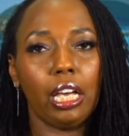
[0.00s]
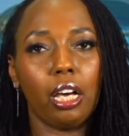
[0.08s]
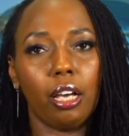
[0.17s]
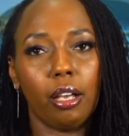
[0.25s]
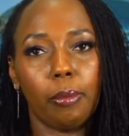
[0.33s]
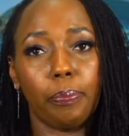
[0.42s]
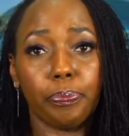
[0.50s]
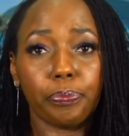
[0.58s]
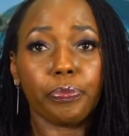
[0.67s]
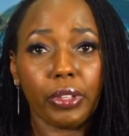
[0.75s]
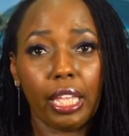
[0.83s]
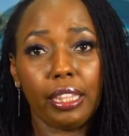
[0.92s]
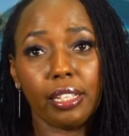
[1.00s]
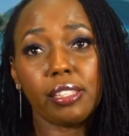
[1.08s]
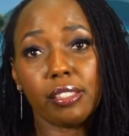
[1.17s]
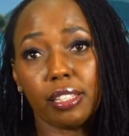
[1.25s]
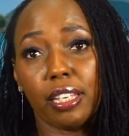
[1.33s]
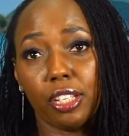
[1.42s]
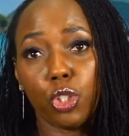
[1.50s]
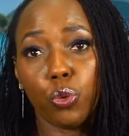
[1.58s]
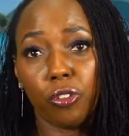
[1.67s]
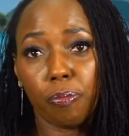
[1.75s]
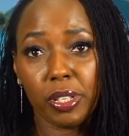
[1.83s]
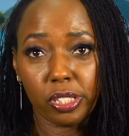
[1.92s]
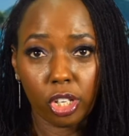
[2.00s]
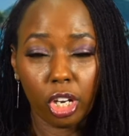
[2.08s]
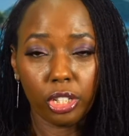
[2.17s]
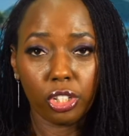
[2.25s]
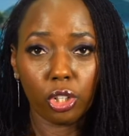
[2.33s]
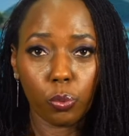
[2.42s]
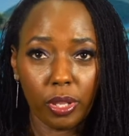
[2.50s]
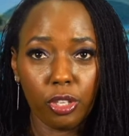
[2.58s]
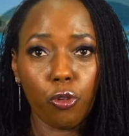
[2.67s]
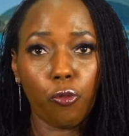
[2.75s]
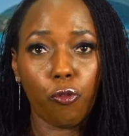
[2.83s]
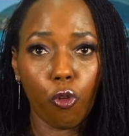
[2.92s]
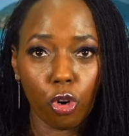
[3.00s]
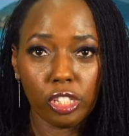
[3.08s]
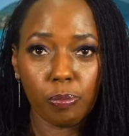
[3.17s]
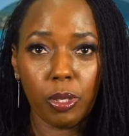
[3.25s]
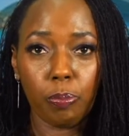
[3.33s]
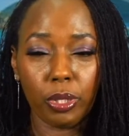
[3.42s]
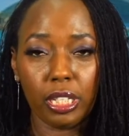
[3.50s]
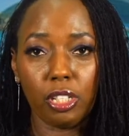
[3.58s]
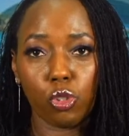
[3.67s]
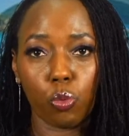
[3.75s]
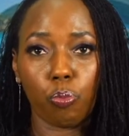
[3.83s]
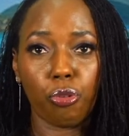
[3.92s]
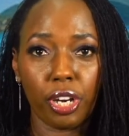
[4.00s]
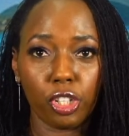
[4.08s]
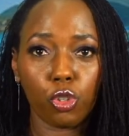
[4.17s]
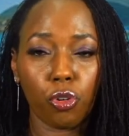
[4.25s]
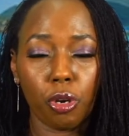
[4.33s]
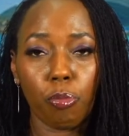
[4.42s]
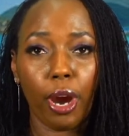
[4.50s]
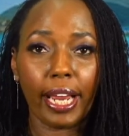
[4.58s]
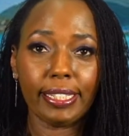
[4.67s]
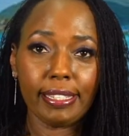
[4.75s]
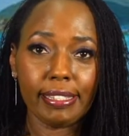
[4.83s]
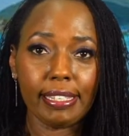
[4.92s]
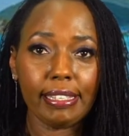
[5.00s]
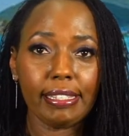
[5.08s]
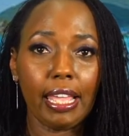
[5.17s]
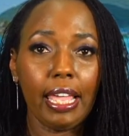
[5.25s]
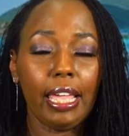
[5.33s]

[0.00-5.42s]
And this is an issue of misconduct when you force people into predatory practices